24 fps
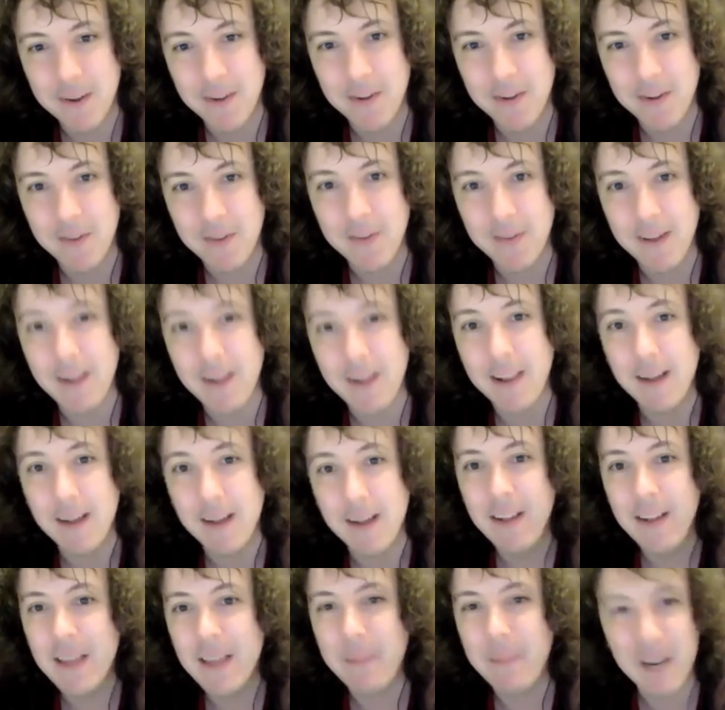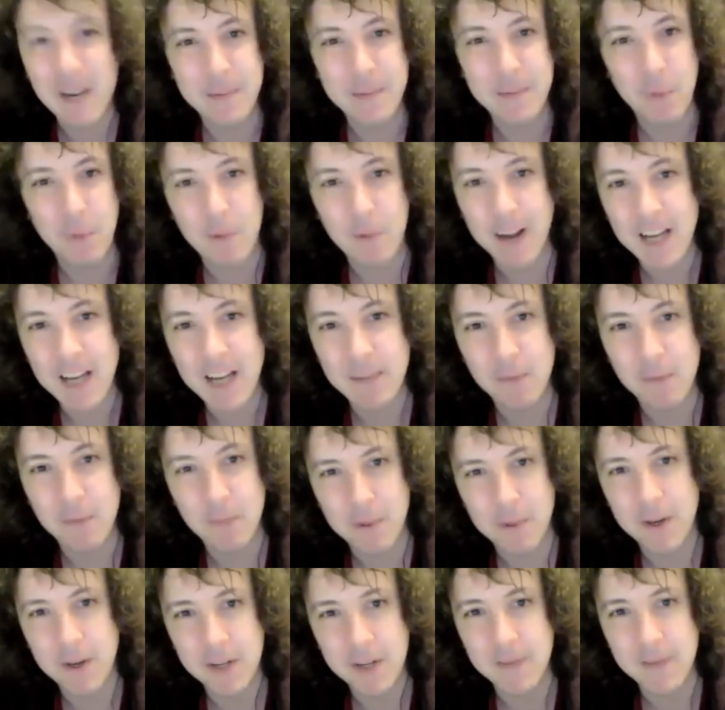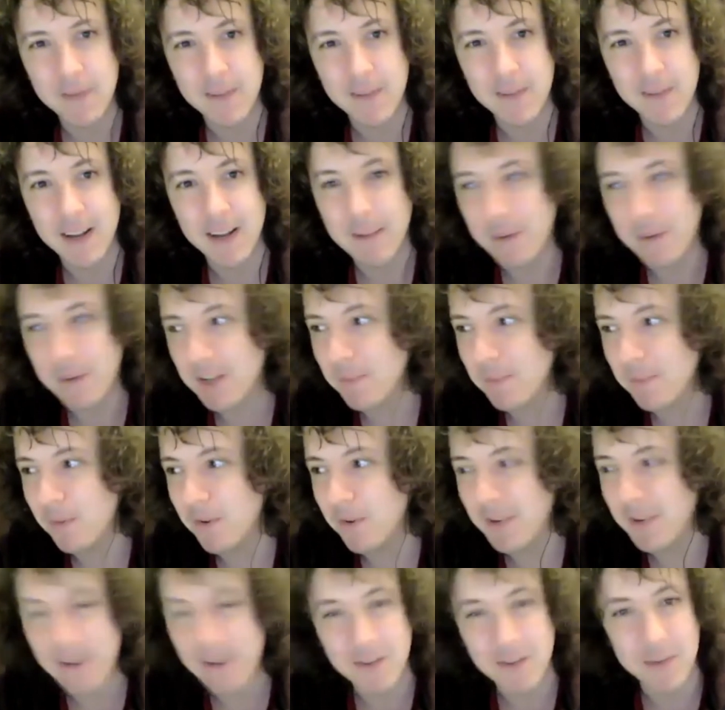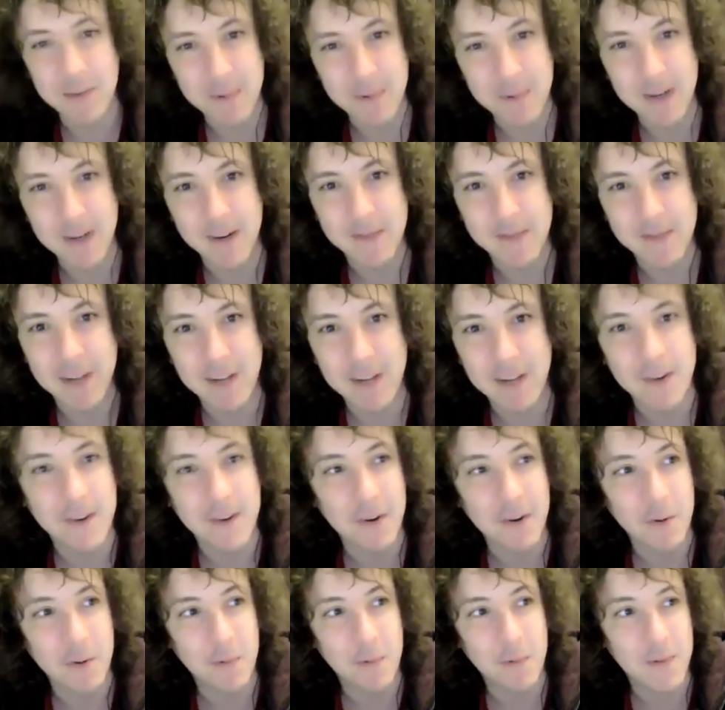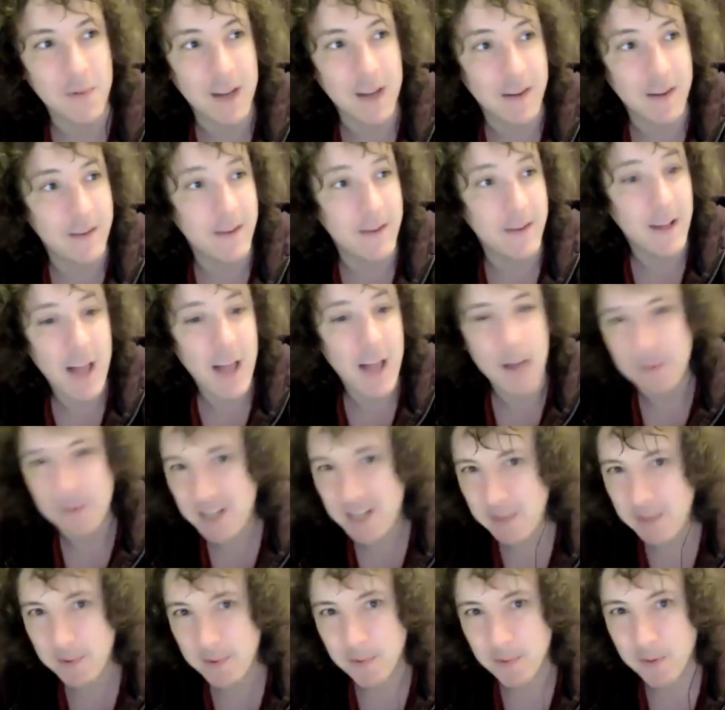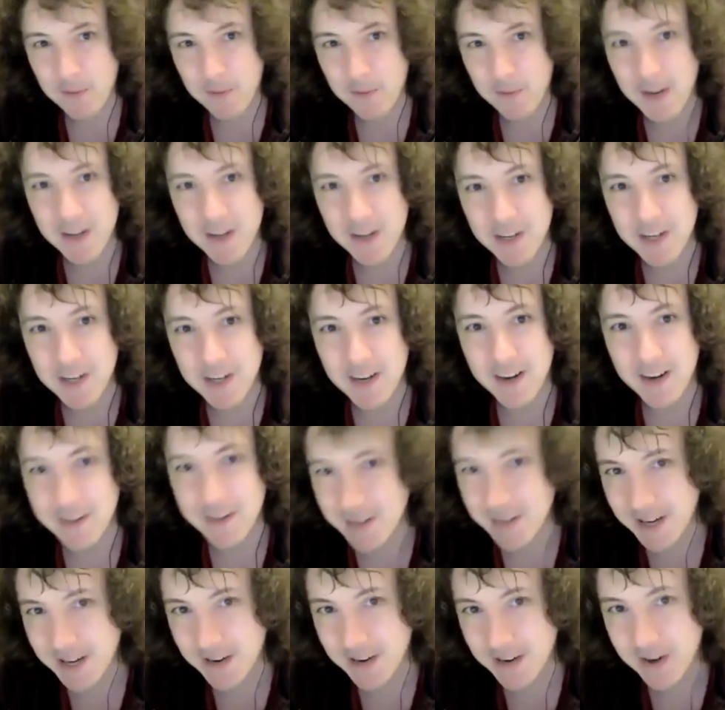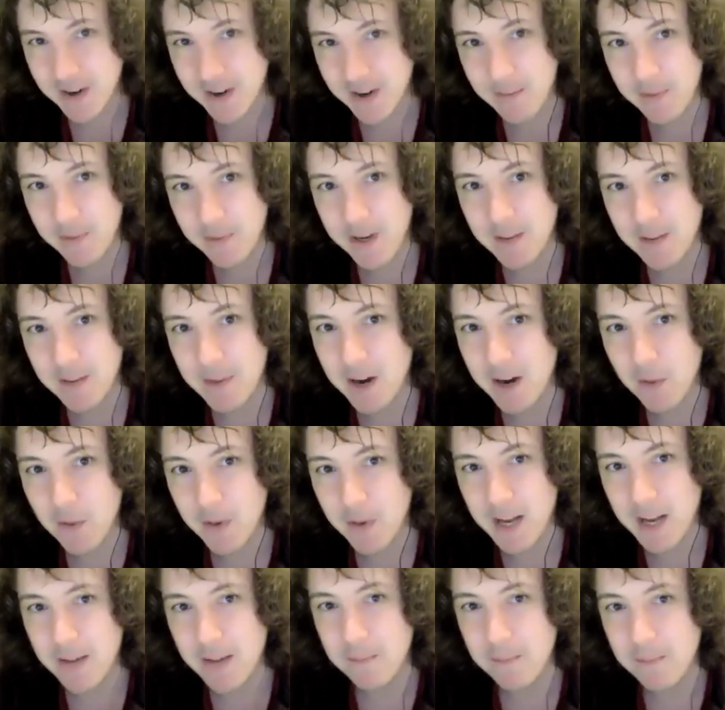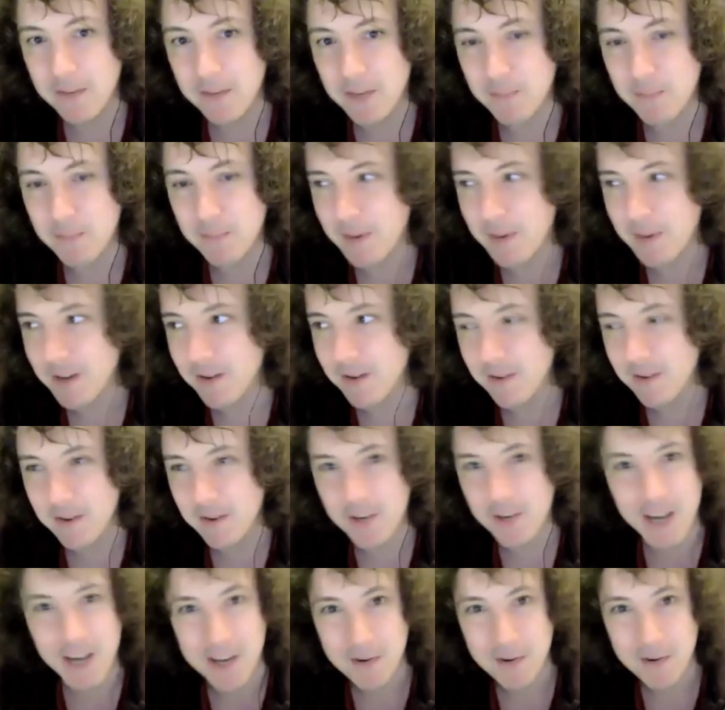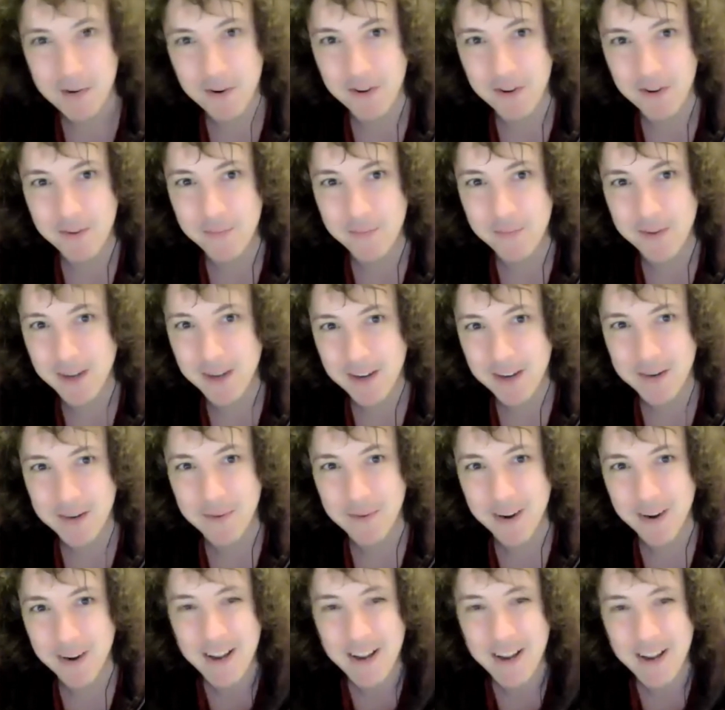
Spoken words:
So they're much more relatable because of that. They're much more down to earth. They're not all flat. I mean, some of them have got flashy cars higher up. Mark Williams has probably got a Jaguar or something. I don't really know.